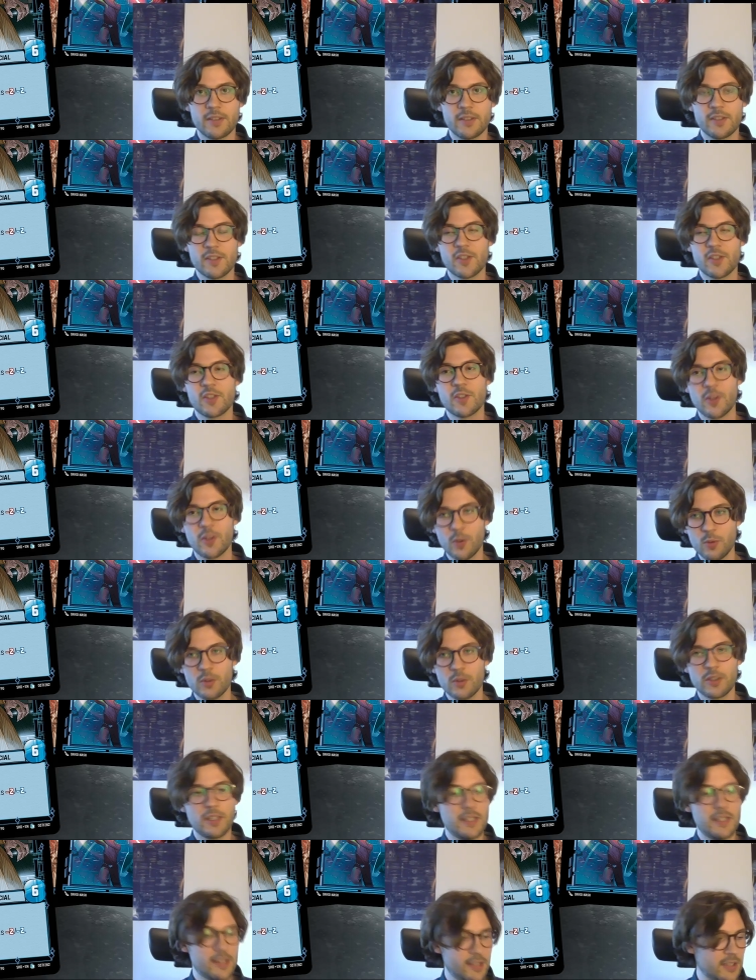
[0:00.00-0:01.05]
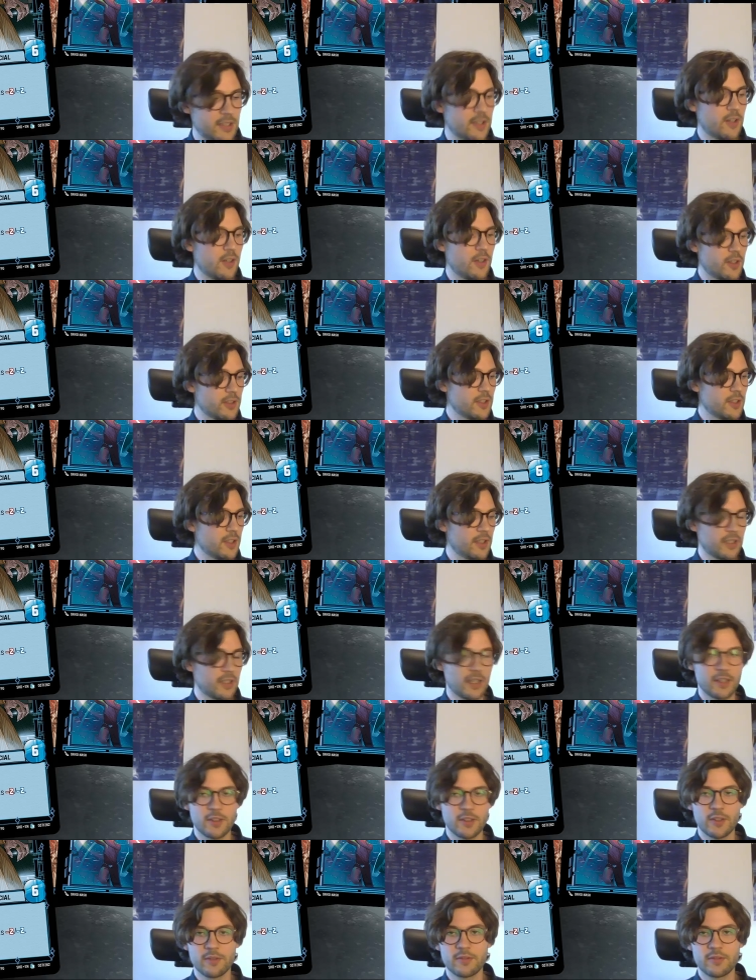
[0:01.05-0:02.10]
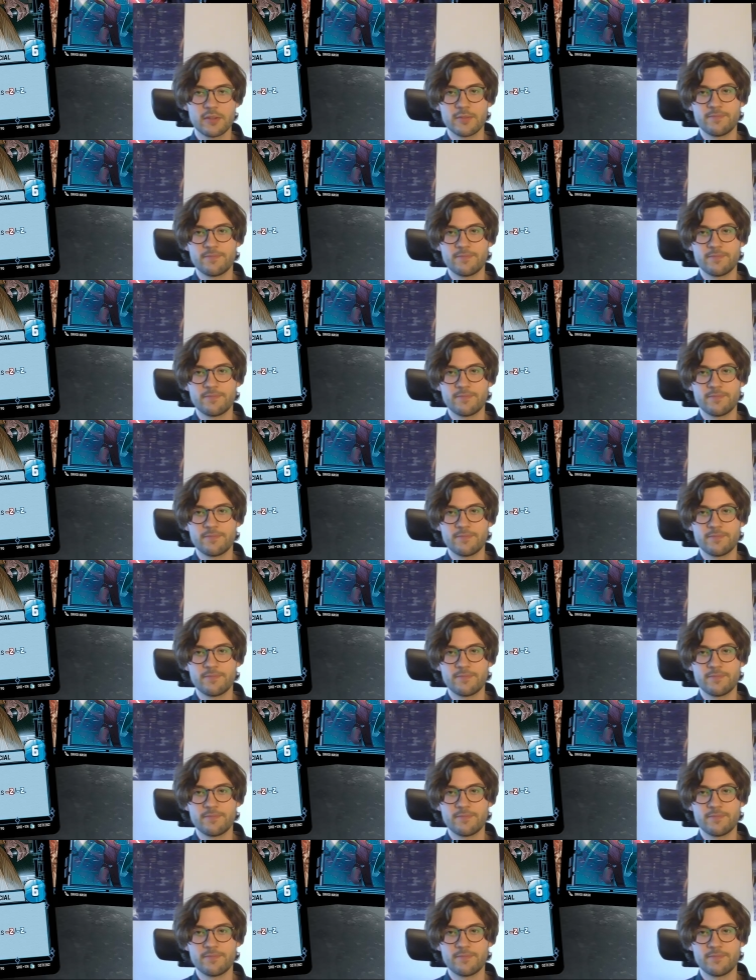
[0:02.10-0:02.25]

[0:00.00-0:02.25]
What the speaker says: Snoke is a card I kind of